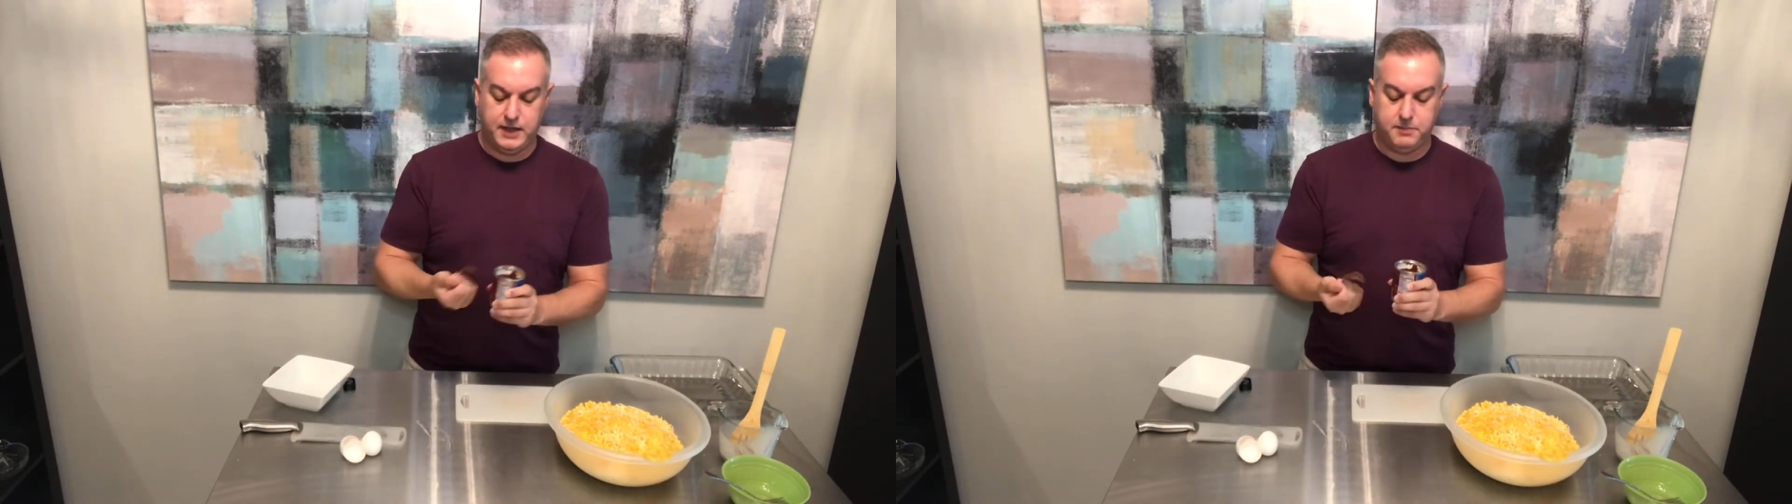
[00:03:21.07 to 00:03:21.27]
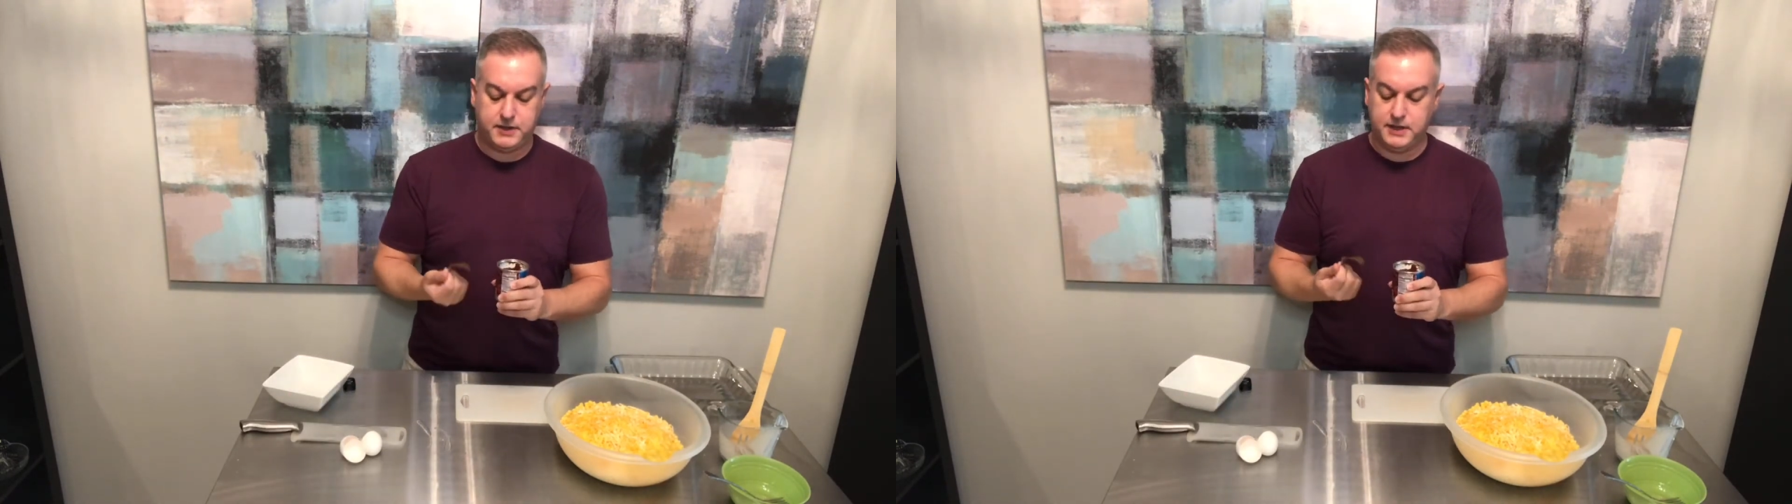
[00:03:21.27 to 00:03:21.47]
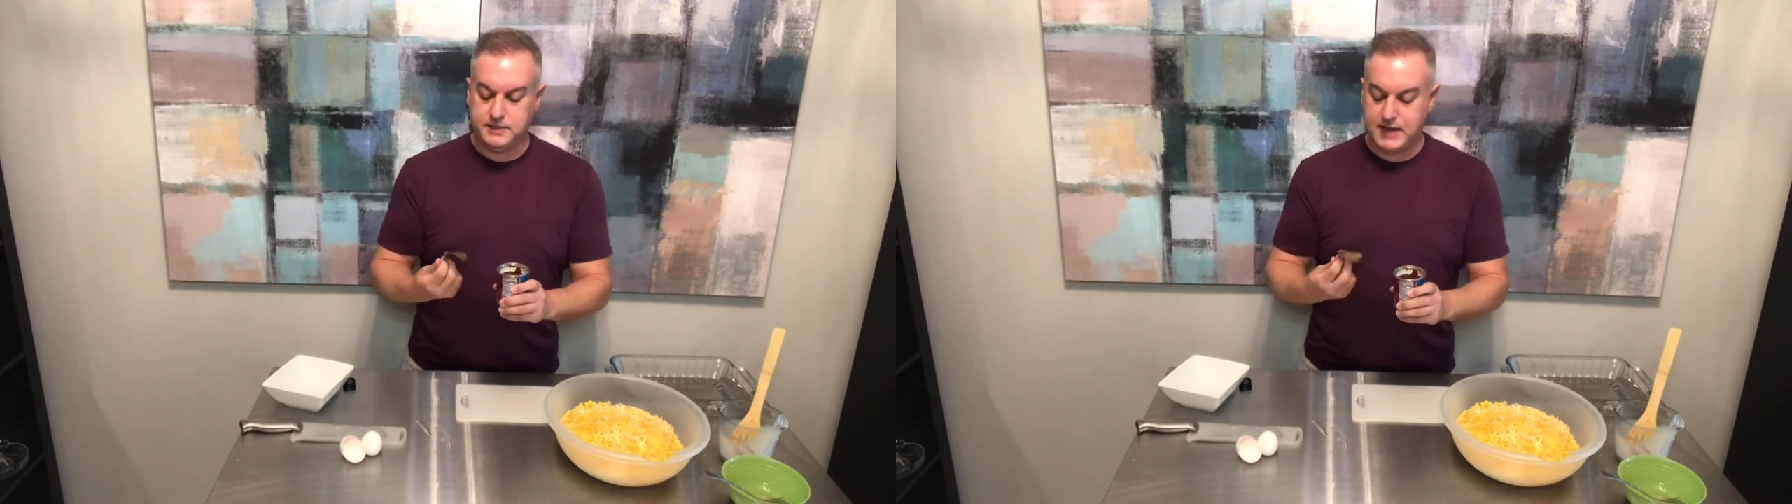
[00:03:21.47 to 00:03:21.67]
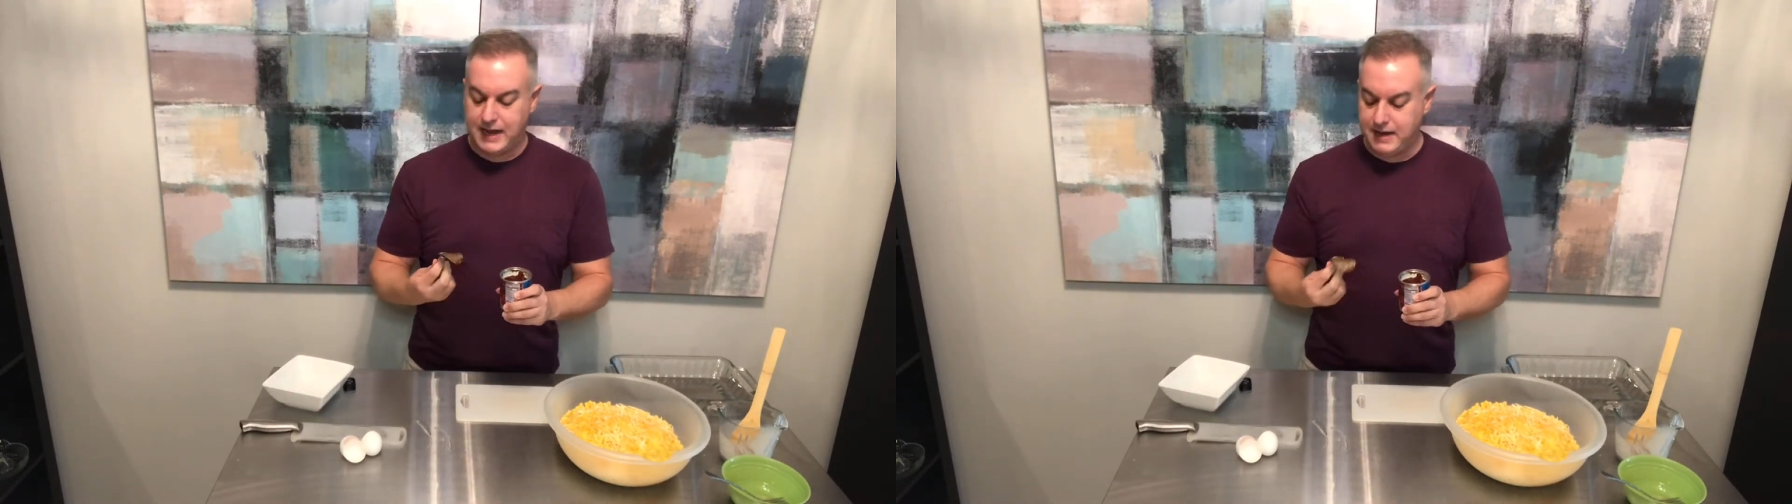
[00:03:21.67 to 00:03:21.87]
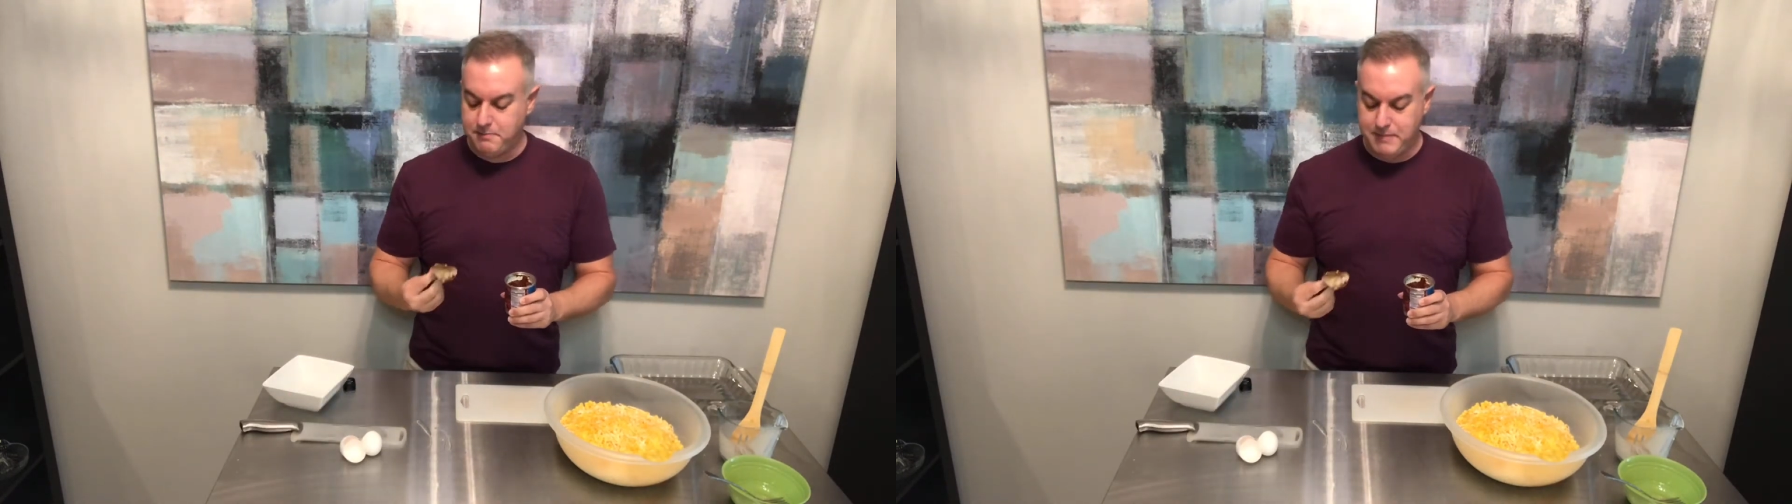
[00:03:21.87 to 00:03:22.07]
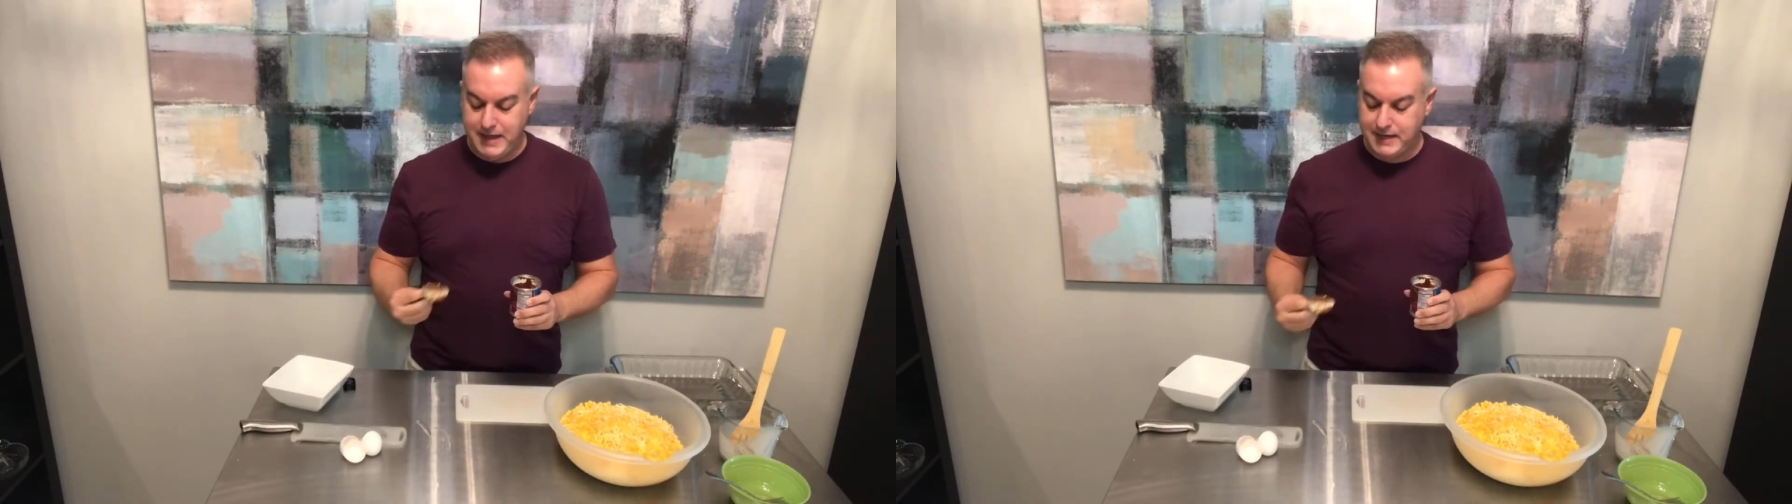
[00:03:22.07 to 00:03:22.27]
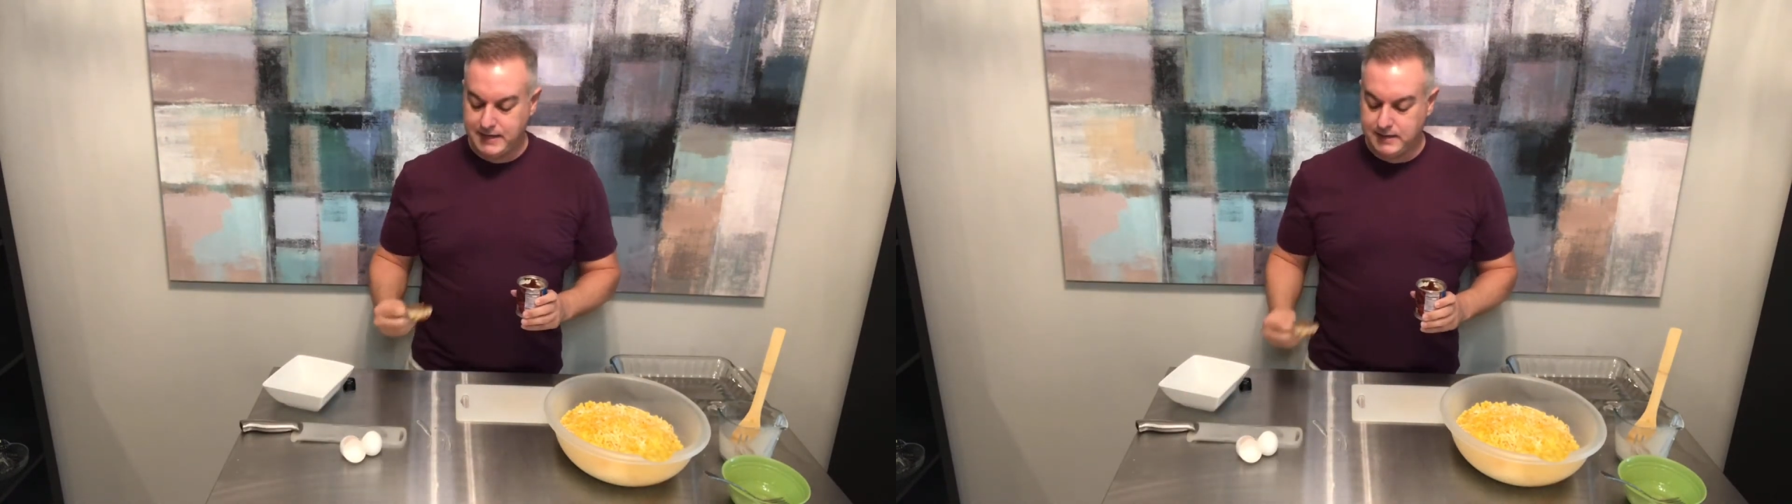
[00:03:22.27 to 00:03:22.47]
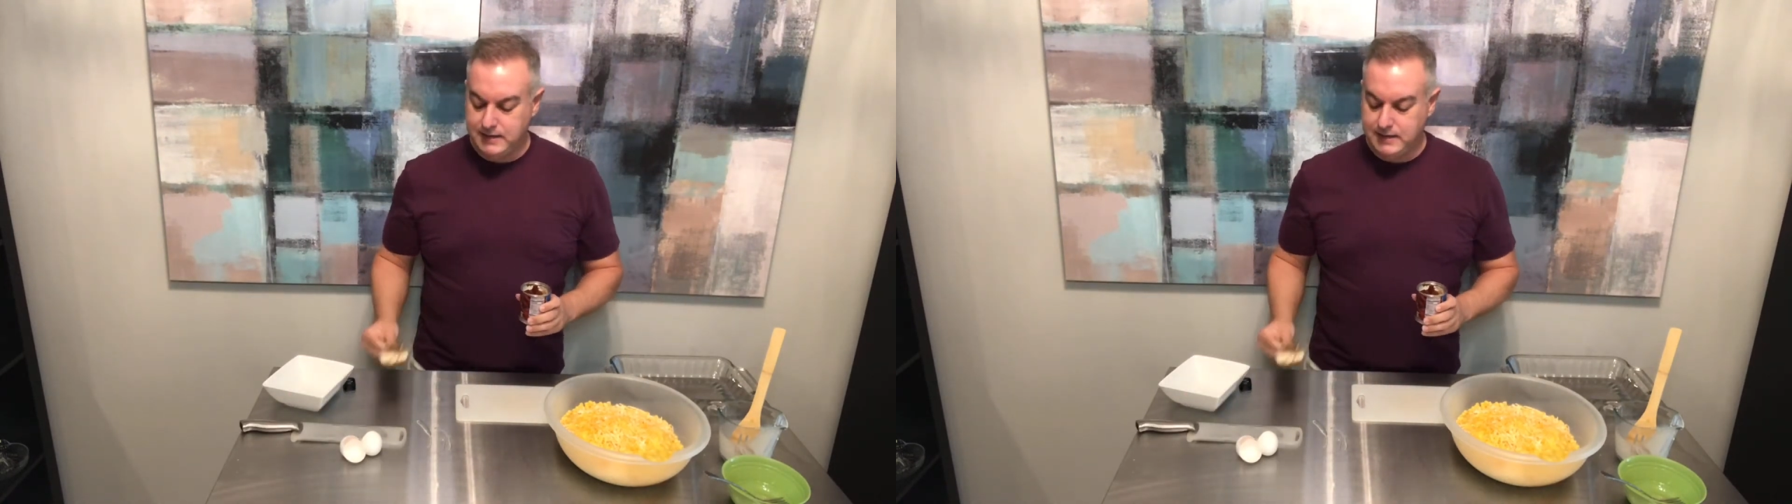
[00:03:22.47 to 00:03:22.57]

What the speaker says: because I make